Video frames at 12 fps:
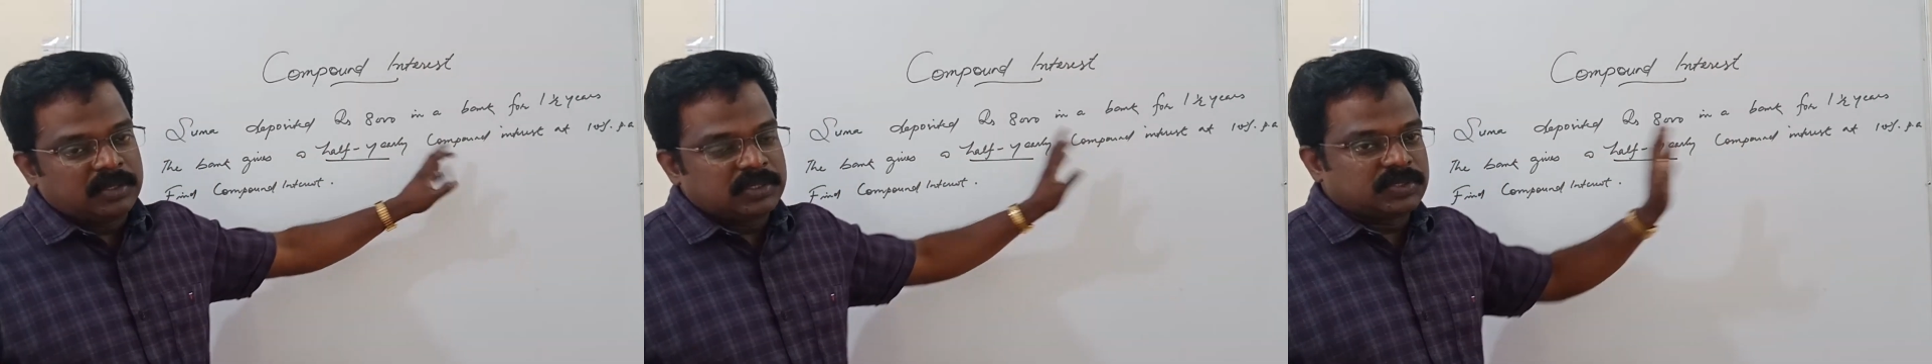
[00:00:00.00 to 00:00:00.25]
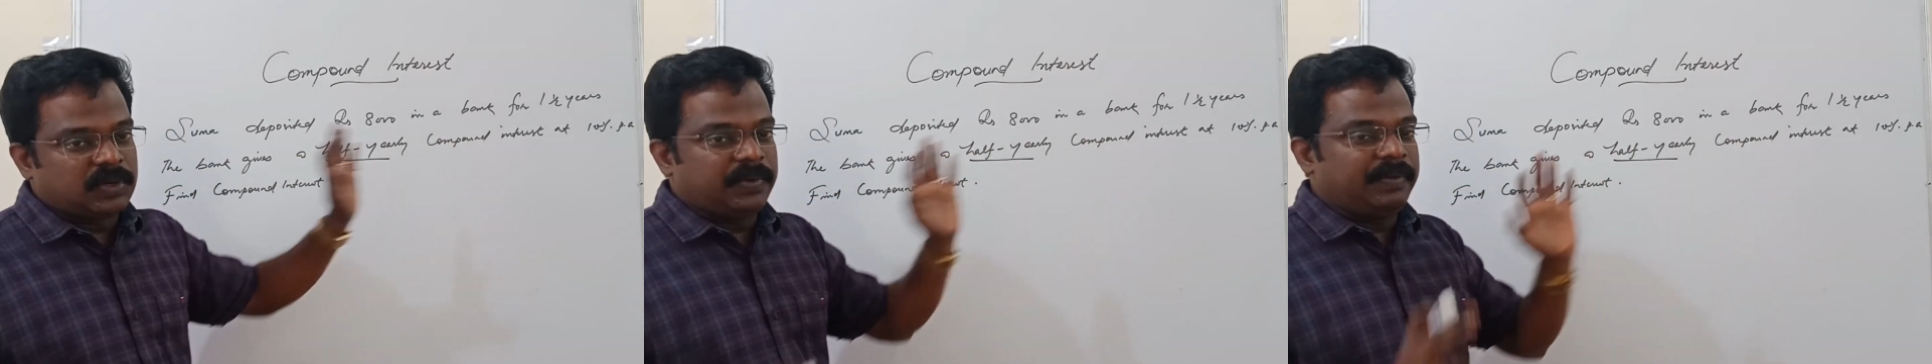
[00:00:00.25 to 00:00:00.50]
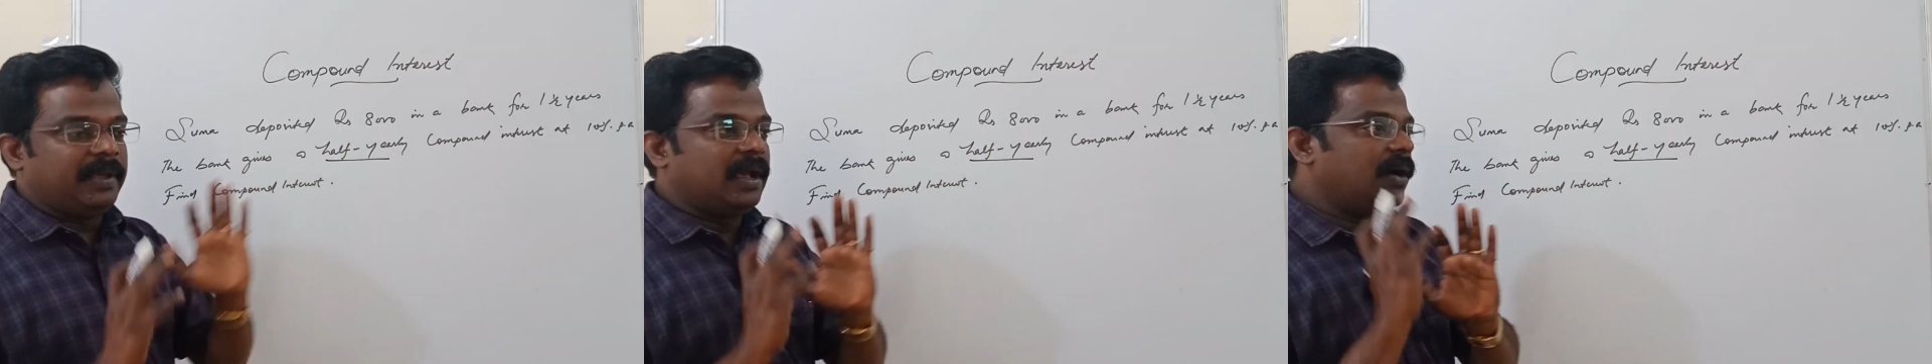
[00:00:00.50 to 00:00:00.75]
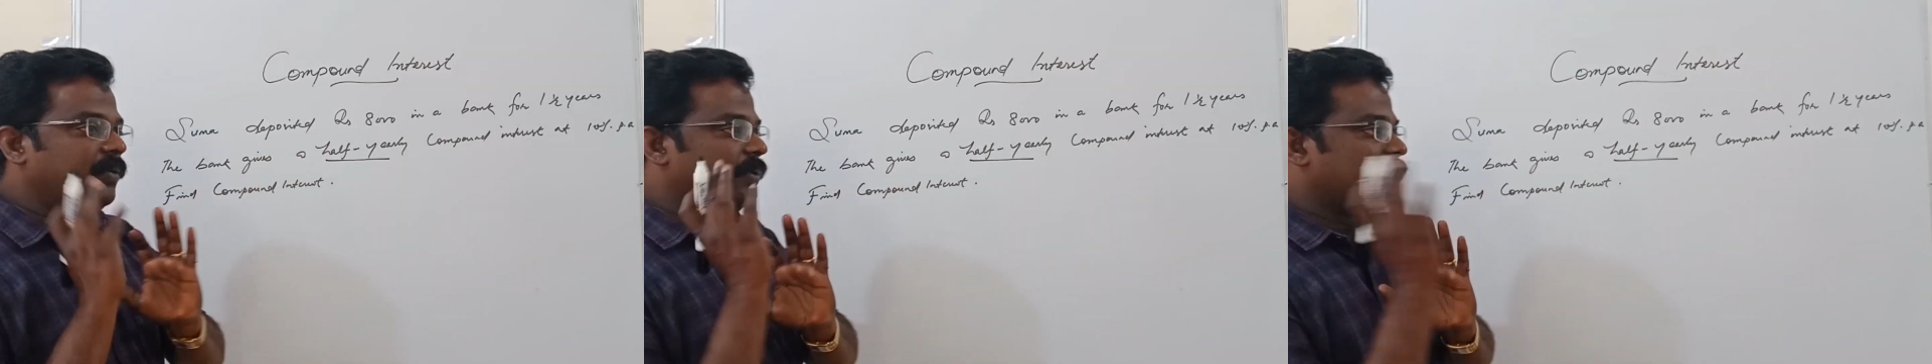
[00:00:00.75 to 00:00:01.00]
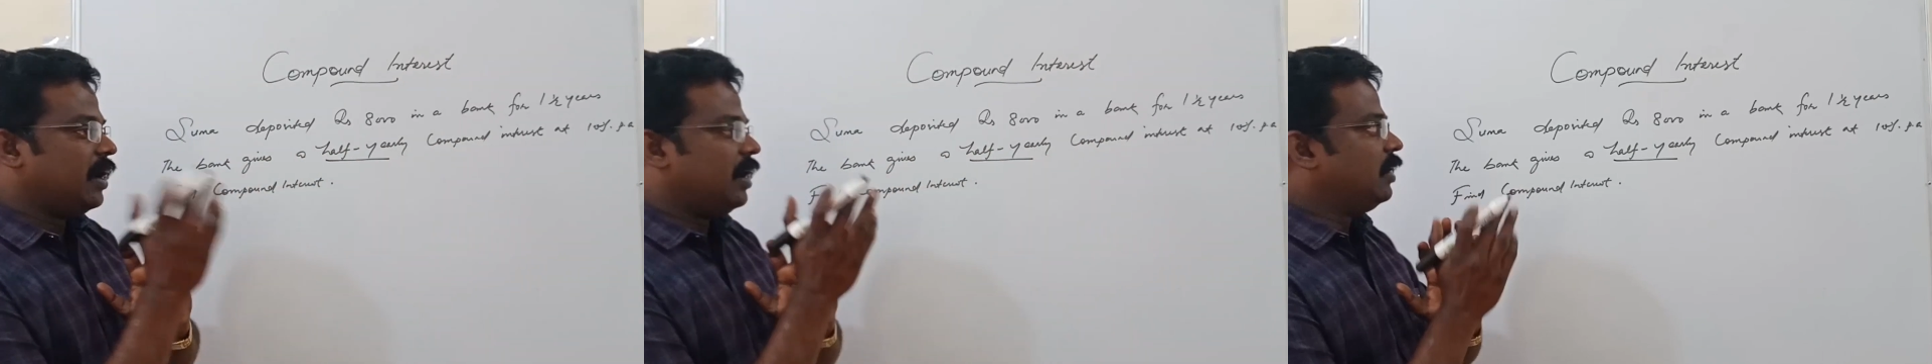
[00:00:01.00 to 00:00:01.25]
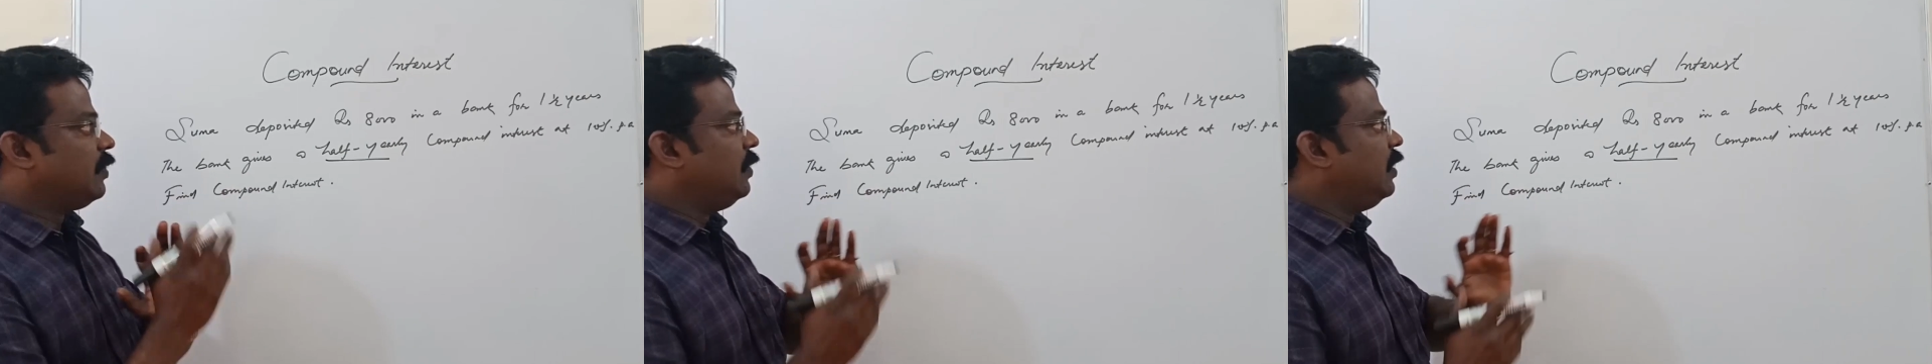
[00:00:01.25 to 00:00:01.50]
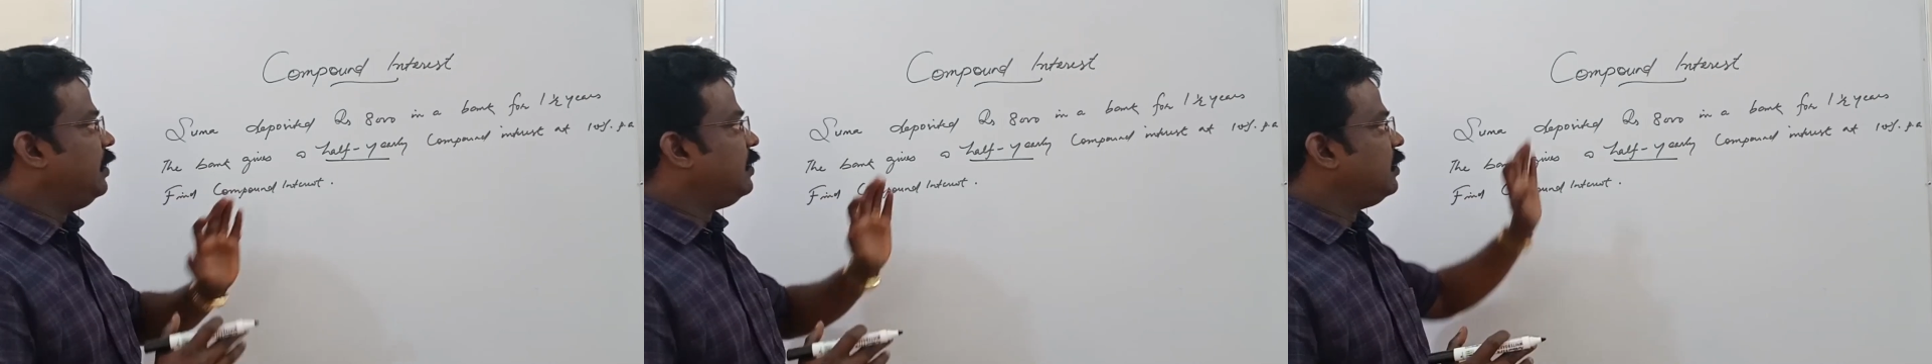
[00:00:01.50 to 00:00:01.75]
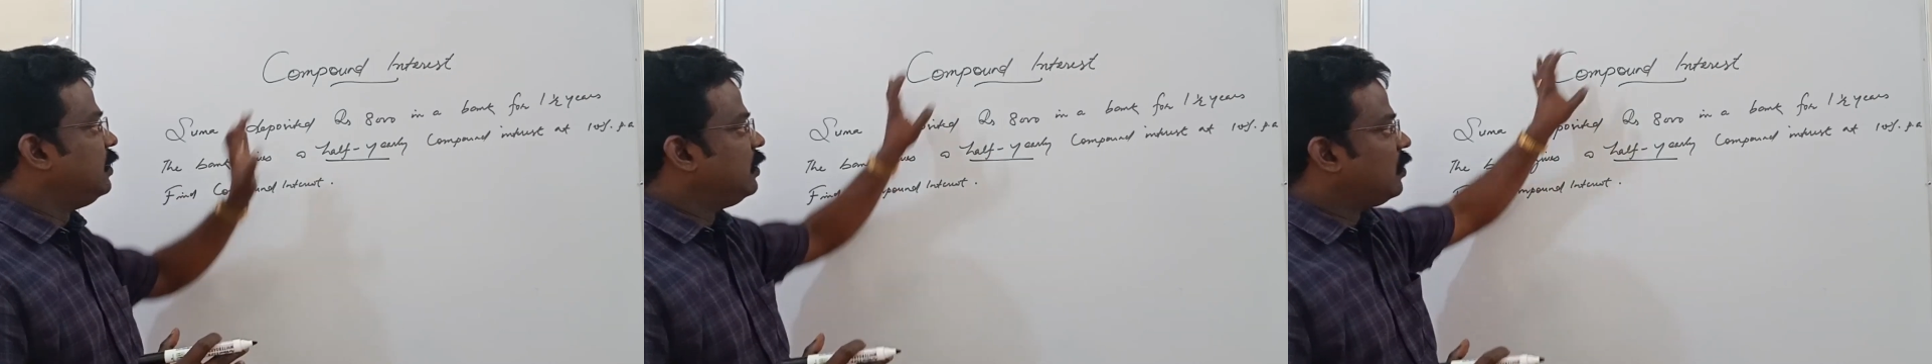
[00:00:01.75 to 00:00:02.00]
So we have to
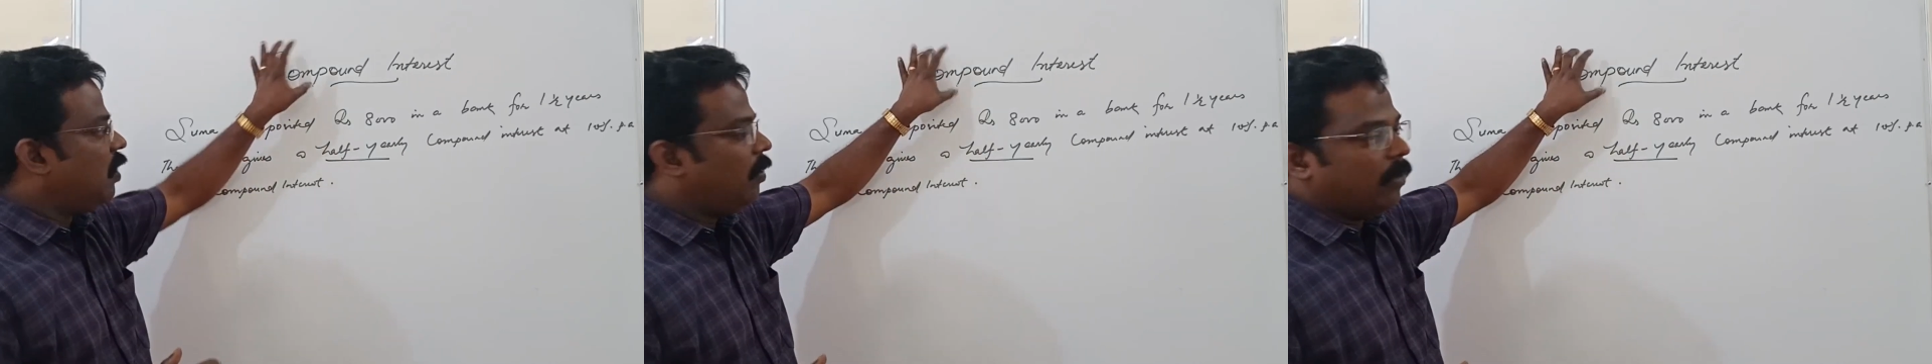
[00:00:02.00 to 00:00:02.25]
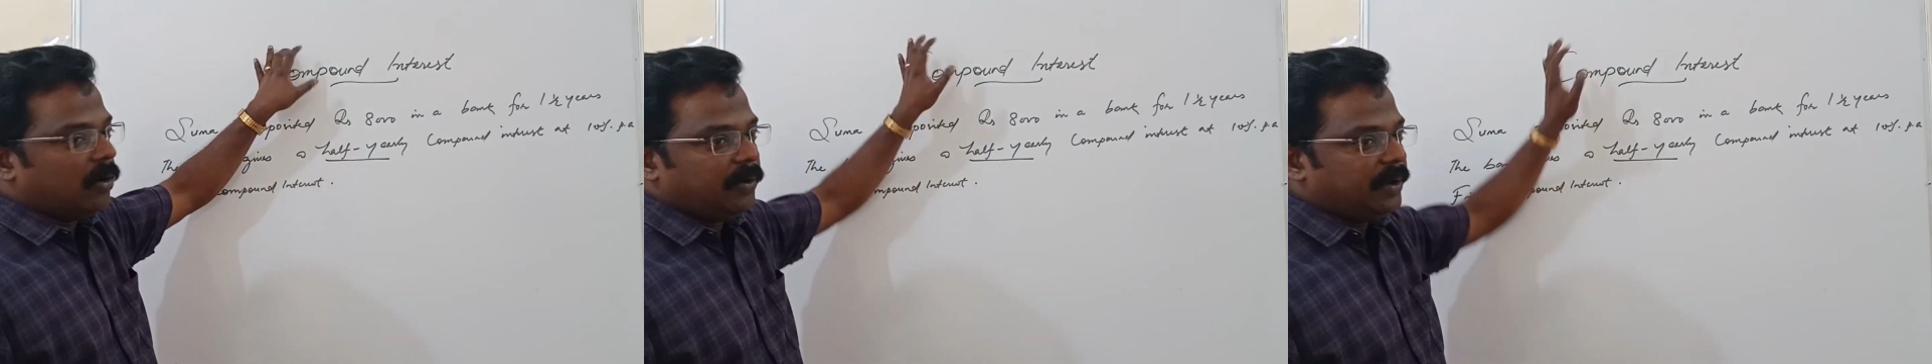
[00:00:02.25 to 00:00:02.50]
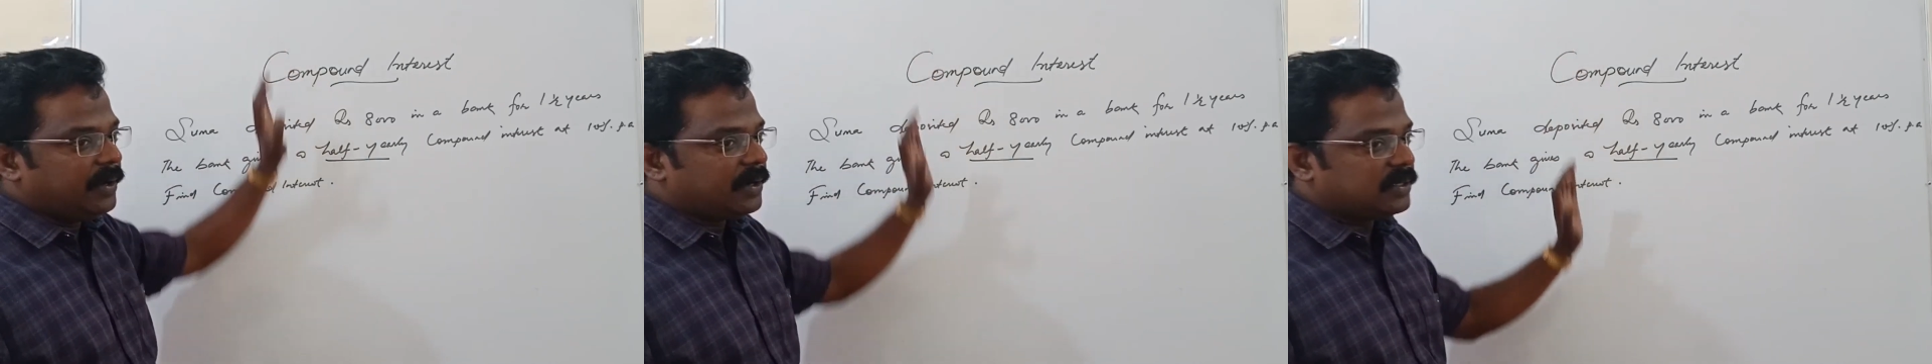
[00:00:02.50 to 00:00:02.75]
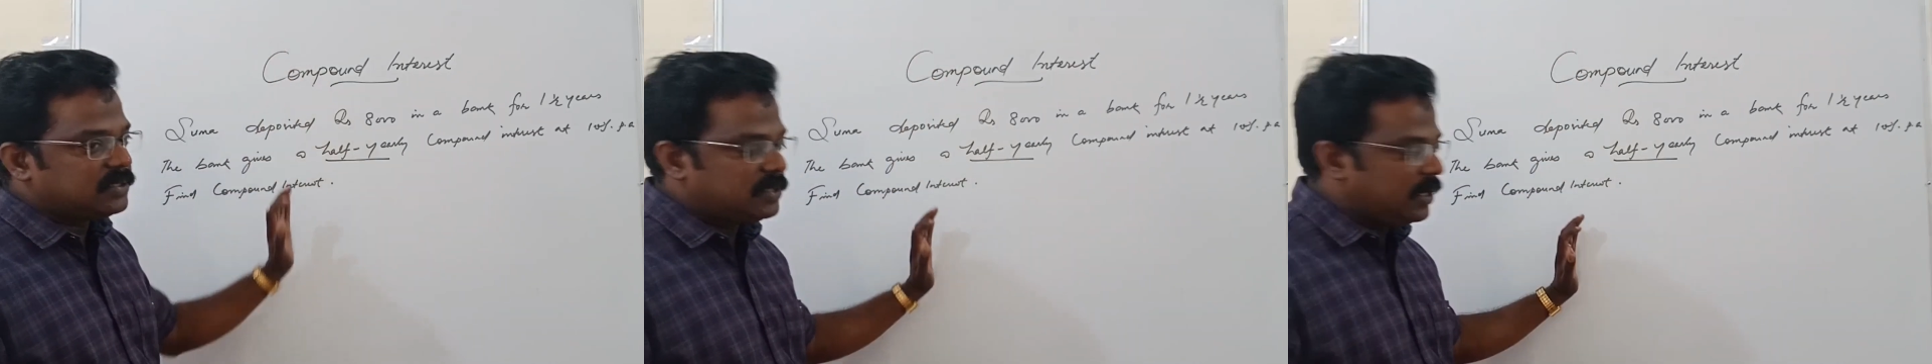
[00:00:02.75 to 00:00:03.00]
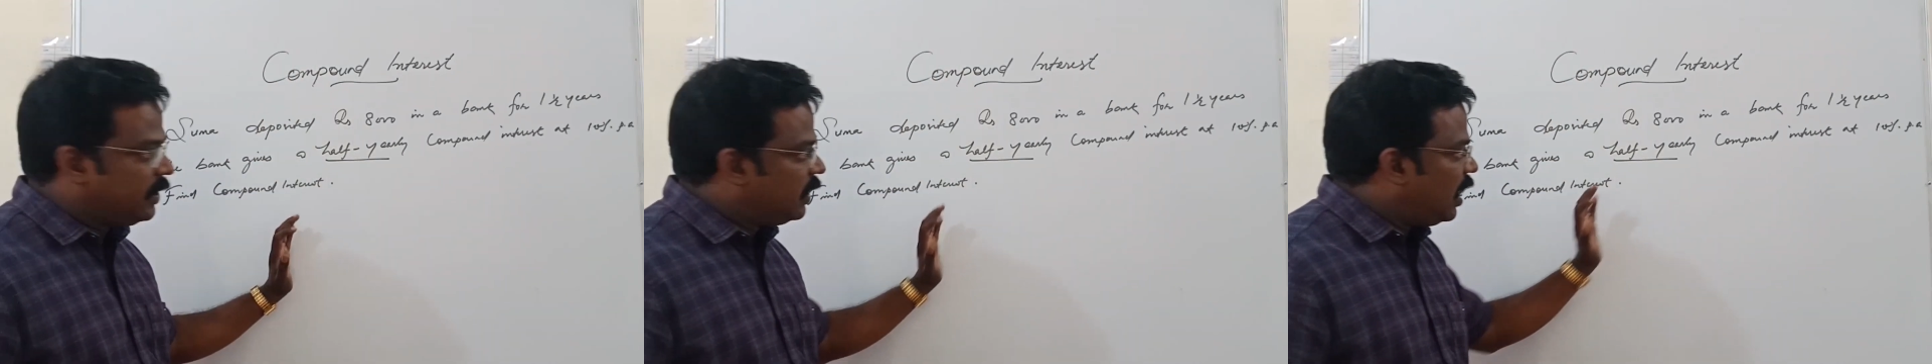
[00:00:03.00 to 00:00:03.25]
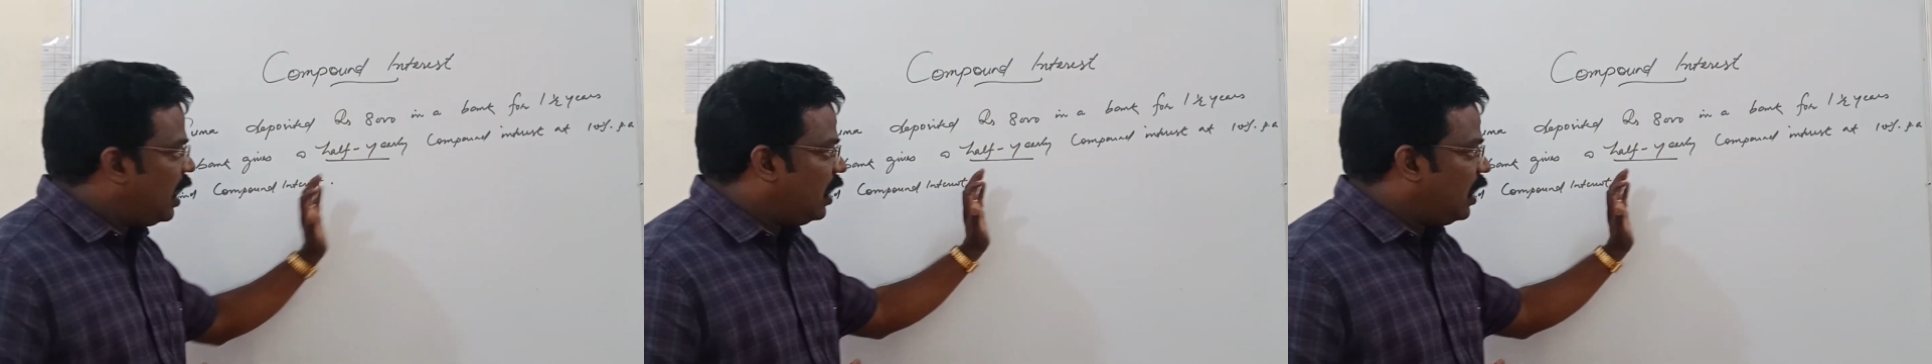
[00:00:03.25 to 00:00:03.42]
calculate compound interest